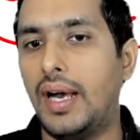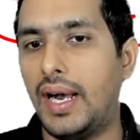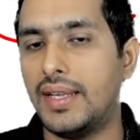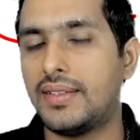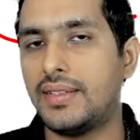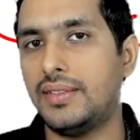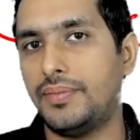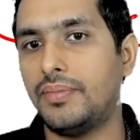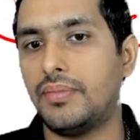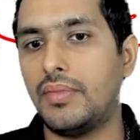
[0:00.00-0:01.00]
answer
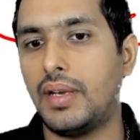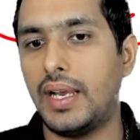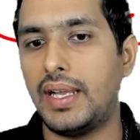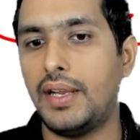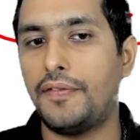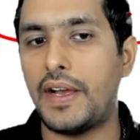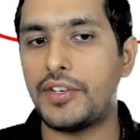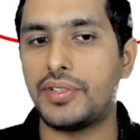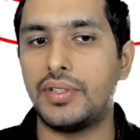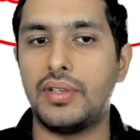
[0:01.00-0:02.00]
in a
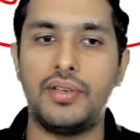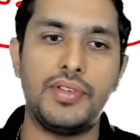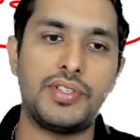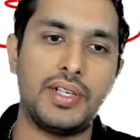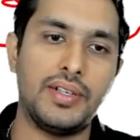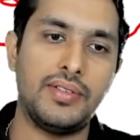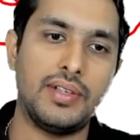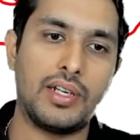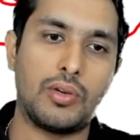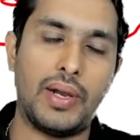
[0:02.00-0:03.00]
fashion in which it is
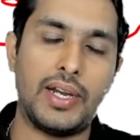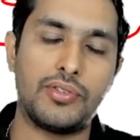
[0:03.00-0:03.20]
required.